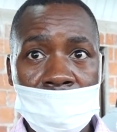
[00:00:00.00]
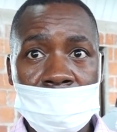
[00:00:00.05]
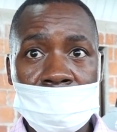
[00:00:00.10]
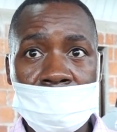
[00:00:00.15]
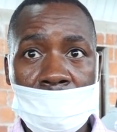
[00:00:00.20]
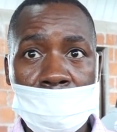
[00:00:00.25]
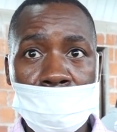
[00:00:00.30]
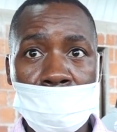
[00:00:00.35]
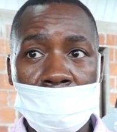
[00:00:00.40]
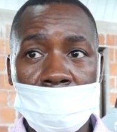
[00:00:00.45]

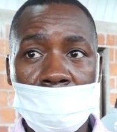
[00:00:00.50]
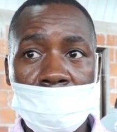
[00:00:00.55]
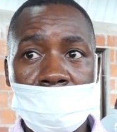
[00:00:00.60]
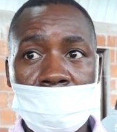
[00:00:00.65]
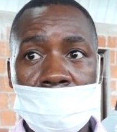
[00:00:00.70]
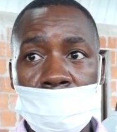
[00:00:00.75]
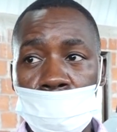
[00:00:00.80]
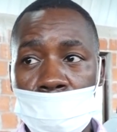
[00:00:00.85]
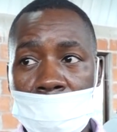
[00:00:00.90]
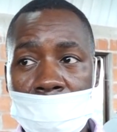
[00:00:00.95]
Somebody
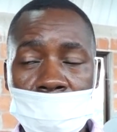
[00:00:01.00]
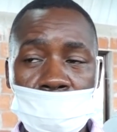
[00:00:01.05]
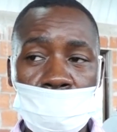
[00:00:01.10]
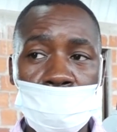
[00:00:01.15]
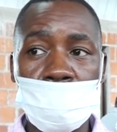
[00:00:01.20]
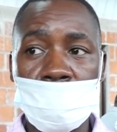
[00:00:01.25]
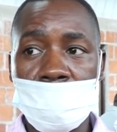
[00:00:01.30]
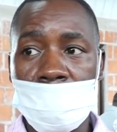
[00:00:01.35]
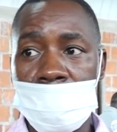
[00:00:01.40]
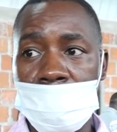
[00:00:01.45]
tries
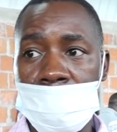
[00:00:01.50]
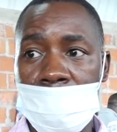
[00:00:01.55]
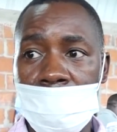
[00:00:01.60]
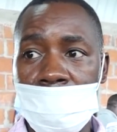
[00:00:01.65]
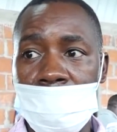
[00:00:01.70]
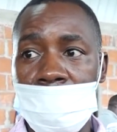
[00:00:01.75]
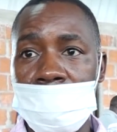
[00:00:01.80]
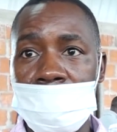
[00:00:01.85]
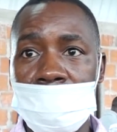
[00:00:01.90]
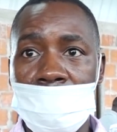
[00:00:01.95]
to change
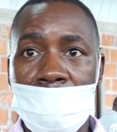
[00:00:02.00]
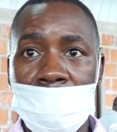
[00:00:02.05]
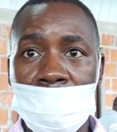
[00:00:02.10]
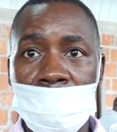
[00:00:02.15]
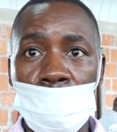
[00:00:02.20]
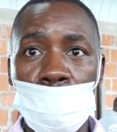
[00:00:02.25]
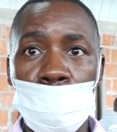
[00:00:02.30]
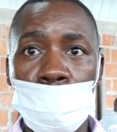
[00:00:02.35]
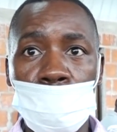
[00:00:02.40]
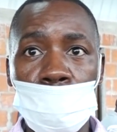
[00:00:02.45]
identity and
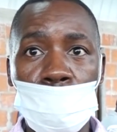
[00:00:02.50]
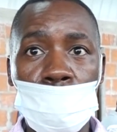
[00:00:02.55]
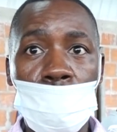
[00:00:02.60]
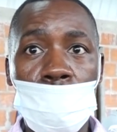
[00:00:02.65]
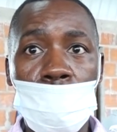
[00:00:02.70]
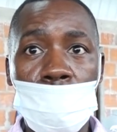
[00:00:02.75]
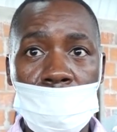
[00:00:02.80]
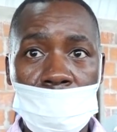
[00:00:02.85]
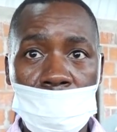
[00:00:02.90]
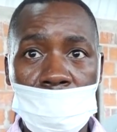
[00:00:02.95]
they would
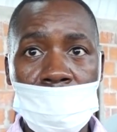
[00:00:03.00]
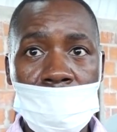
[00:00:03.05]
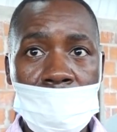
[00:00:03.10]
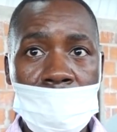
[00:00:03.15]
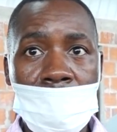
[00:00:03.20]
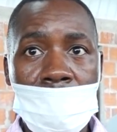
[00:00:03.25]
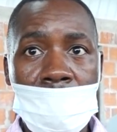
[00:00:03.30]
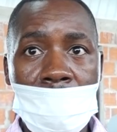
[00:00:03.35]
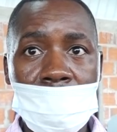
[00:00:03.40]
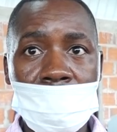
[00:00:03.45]
call
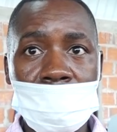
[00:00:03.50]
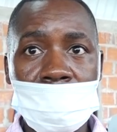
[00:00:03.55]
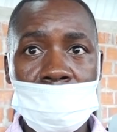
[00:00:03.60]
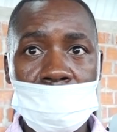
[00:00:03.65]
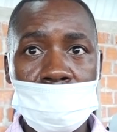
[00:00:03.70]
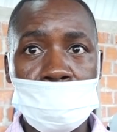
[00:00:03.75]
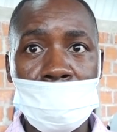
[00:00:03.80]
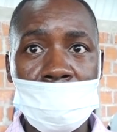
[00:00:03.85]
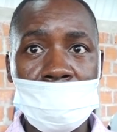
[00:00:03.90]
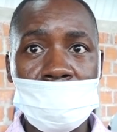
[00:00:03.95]

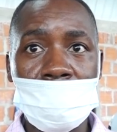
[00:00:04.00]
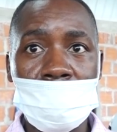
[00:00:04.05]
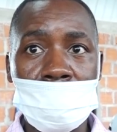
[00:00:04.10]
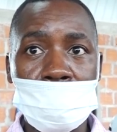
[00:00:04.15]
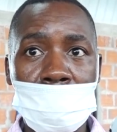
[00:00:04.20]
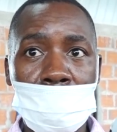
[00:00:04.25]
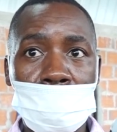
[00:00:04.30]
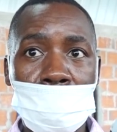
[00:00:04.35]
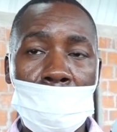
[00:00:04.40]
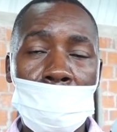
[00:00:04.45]
unsuspecting
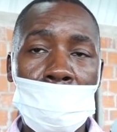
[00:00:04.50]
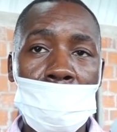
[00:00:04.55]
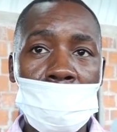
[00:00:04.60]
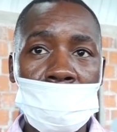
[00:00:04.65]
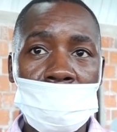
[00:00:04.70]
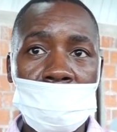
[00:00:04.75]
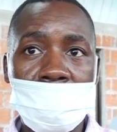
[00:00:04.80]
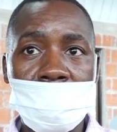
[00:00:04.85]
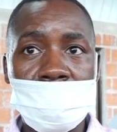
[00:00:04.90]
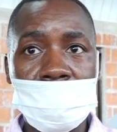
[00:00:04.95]
people,
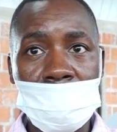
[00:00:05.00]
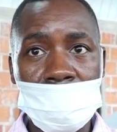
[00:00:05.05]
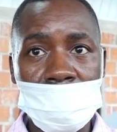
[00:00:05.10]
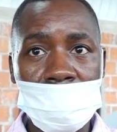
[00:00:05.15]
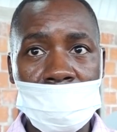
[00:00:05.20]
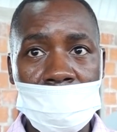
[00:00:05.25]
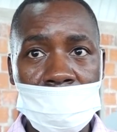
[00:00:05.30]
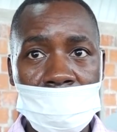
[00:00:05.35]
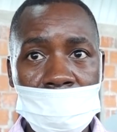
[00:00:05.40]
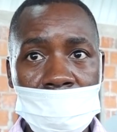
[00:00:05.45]
both in
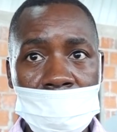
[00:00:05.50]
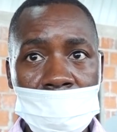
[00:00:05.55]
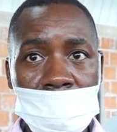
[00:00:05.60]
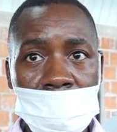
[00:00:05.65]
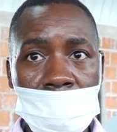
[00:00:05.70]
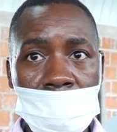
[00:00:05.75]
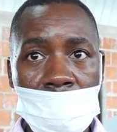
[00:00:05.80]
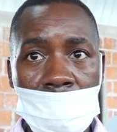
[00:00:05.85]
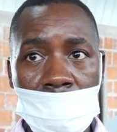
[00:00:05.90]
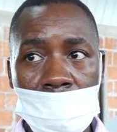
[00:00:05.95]
China
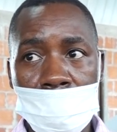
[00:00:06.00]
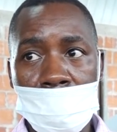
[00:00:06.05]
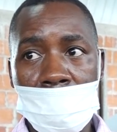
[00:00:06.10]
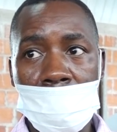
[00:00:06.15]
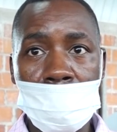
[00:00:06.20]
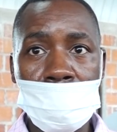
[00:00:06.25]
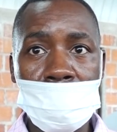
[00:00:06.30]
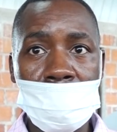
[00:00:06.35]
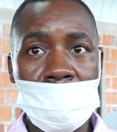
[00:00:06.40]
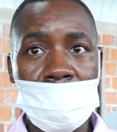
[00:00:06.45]
and
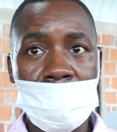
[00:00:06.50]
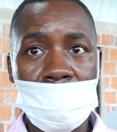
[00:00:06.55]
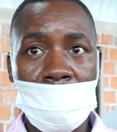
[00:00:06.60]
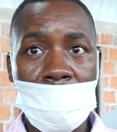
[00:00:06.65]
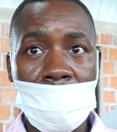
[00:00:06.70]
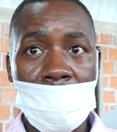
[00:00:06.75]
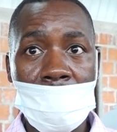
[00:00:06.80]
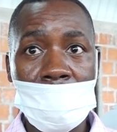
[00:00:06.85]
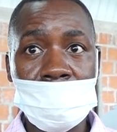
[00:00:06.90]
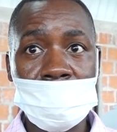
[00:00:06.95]
maybe
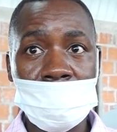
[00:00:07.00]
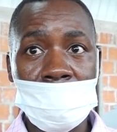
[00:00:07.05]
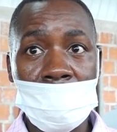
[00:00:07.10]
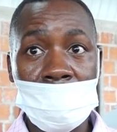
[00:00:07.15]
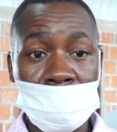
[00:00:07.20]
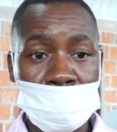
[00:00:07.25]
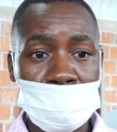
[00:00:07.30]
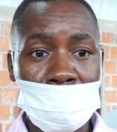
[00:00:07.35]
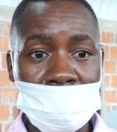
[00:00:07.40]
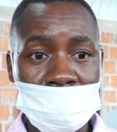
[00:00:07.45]
here, as
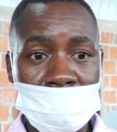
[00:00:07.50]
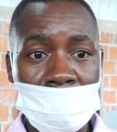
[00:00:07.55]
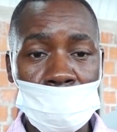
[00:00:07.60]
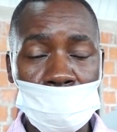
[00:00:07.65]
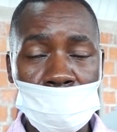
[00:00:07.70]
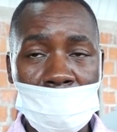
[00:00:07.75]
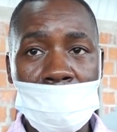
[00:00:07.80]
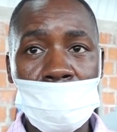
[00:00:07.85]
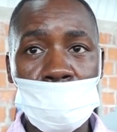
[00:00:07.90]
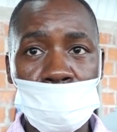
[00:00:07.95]
experts are
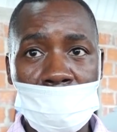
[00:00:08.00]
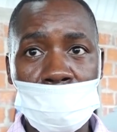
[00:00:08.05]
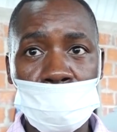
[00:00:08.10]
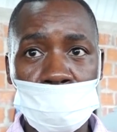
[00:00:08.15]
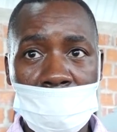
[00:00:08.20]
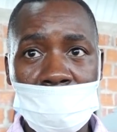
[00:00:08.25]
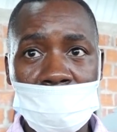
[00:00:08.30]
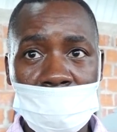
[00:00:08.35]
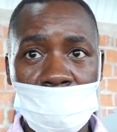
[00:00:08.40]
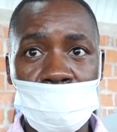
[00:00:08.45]
trying to
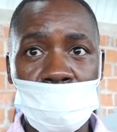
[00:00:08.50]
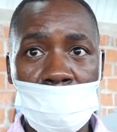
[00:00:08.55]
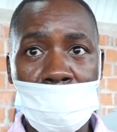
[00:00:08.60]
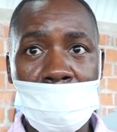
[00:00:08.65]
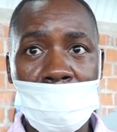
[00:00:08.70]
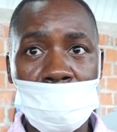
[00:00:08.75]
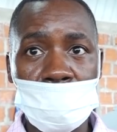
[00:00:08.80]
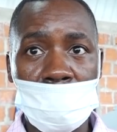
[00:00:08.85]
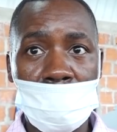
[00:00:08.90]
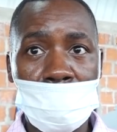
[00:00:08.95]
extract
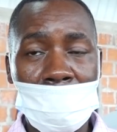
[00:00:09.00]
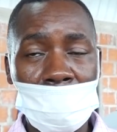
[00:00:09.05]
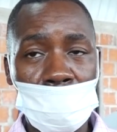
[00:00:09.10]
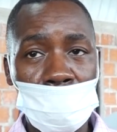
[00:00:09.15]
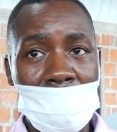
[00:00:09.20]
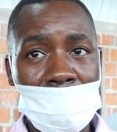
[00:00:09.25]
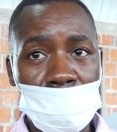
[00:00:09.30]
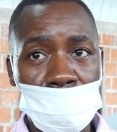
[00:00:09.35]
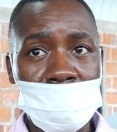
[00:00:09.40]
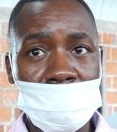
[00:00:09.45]
information. But
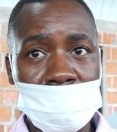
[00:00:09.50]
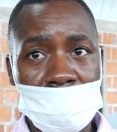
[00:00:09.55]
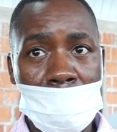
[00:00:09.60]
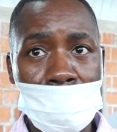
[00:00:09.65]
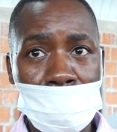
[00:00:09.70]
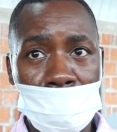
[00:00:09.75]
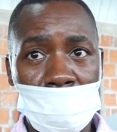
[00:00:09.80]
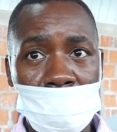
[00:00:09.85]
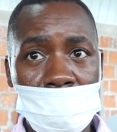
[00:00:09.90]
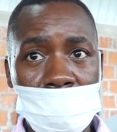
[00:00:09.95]
what we
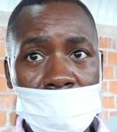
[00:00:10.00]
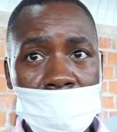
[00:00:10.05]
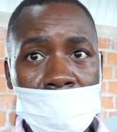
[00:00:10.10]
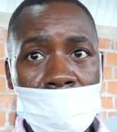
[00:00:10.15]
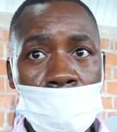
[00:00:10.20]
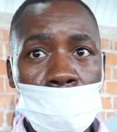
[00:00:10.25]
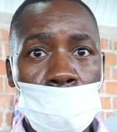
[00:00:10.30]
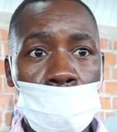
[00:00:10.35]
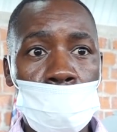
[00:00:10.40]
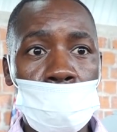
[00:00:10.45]
sampled,
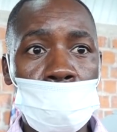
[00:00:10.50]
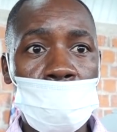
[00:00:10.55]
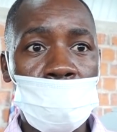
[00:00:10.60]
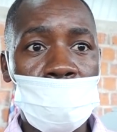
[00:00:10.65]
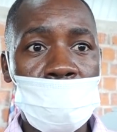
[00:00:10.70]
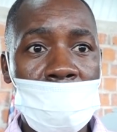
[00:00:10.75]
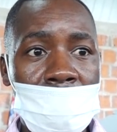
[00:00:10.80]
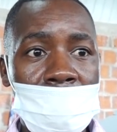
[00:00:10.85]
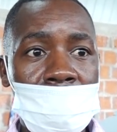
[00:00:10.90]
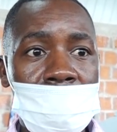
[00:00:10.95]
we would
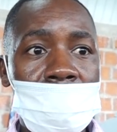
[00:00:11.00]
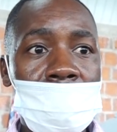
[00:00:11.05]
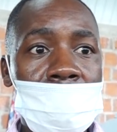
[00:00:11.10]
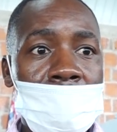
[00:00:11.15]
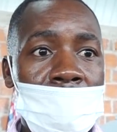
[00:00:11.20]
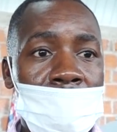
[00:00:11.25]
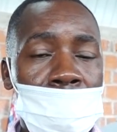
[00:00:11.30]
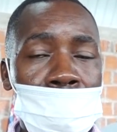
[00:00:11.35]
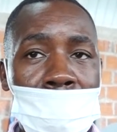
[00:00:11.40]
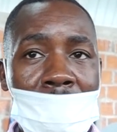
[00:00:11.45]
find
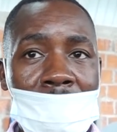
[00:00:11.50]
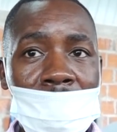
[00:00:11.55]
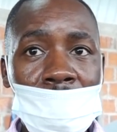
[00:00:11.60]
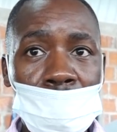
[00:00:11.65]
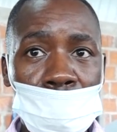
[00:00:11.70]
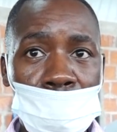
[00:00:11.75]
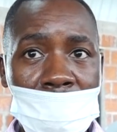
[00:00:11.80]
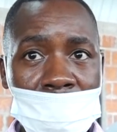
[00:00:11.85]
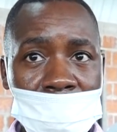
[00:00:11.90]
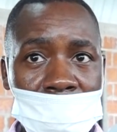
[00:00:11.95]
money
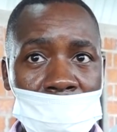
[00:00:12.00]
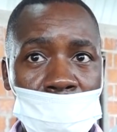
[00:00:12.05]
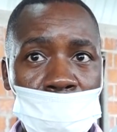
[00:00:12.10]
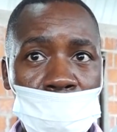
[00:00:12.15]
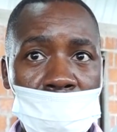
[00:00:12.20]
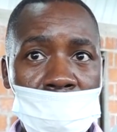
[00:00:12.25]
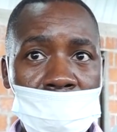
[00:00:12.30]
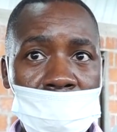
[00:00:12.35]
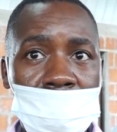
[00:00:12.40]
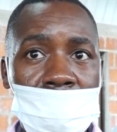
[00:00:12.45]

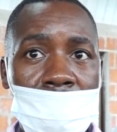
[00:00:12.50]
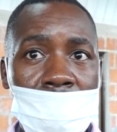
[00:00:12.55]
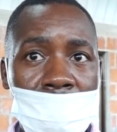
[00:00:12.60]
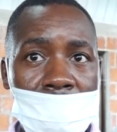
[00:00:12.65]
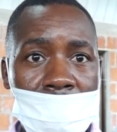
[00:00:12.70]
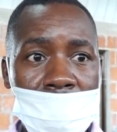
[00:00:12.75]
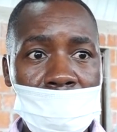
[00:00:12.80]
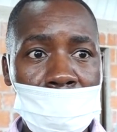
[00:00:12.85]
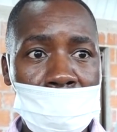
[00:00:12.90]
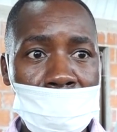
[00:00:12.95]
transactions. They
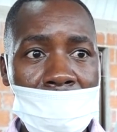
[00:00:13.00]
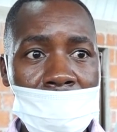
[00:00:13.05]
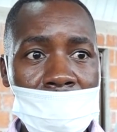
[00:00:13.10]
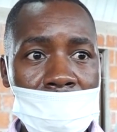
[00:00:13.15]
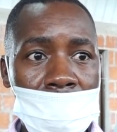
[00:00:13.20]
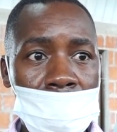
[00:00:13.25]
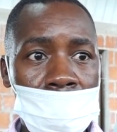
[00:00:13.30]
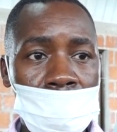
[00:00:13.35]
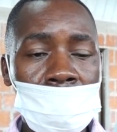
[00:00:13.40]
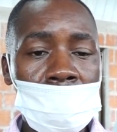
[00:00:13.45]
get
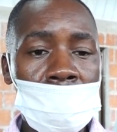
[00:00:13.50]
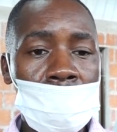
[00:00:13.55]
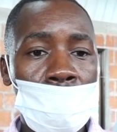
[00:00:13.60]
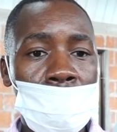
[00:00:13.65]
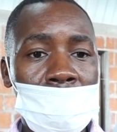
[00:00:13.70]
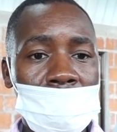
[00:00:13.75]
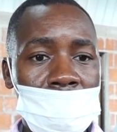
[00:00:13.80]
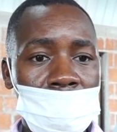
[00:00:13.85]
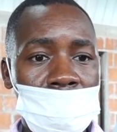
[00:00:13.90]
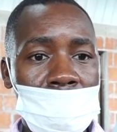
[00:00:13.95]
money,
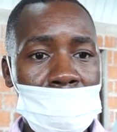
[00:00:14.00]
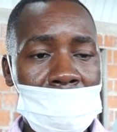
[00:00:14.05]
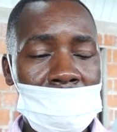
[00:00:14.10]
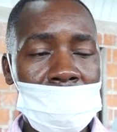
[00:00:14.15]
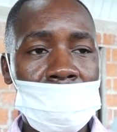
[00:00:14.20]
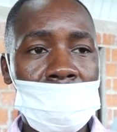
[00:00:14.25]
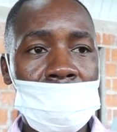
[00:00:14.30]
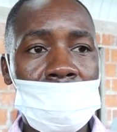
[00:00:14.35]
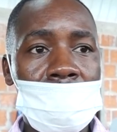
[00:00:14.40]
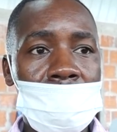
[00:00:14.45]
whatever
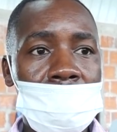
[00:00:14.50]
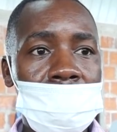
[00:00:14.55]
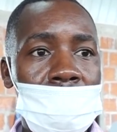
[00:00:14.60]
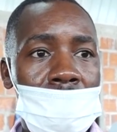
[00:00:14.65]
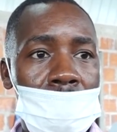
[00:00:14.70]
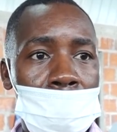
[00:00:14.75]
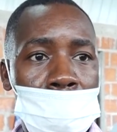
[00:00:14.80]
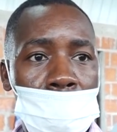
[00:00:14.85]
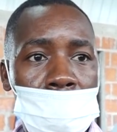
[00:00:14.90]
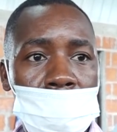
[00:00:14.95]
money they get,
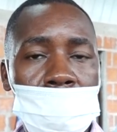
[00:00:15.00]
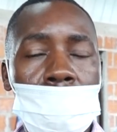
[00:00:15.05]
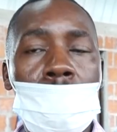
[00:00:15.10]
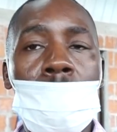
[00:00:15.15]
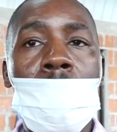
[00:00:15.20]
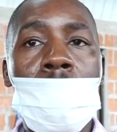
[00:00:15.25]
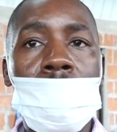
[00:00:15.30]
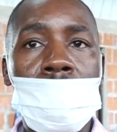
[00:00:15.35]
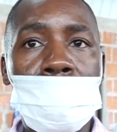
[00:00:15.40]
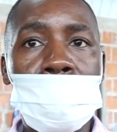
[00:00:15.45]
they report the
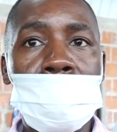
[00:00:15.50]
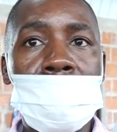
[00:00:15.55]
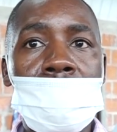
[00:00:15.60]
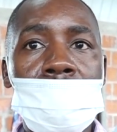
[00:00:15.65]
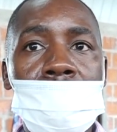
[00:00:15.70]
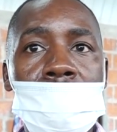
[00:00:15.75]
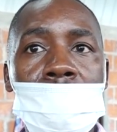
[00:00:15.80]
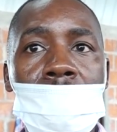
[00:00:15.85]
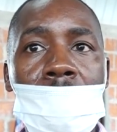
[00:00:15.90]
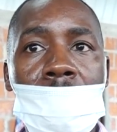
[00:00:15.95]

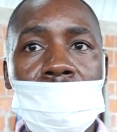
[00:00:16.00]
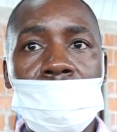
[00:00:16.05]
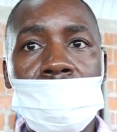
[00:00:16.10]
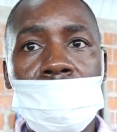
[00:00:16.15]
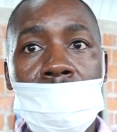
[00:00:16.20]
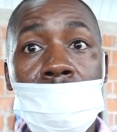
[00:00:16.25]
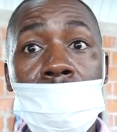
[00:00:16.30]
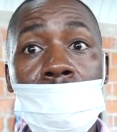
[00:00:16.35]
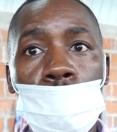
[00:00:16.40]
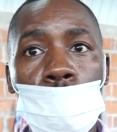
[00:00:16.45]
admin at
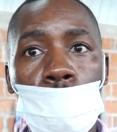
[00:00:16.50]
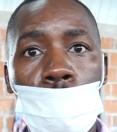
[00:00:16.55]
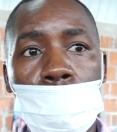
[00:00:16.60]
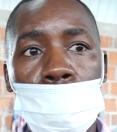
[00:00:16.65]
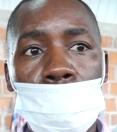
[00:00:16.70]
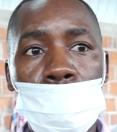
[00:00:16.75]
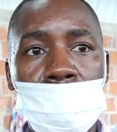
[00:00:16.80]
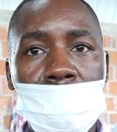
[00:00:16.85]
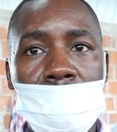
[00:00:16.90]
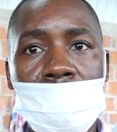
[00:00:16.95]
the
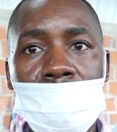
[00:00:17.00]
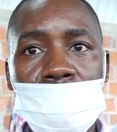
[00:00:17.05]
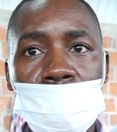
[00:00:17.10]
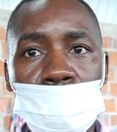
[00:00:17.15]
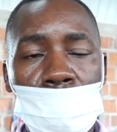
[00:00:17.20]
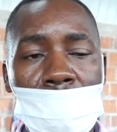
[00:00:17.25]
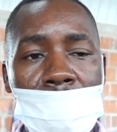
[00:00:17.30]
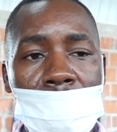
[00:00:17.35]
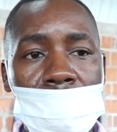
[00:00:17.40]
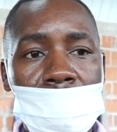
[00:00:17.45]
computer.
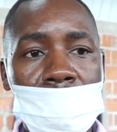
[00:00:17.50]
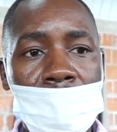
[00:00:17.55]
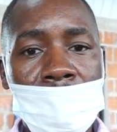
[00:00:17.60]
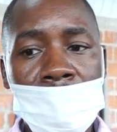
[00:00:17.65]
That's why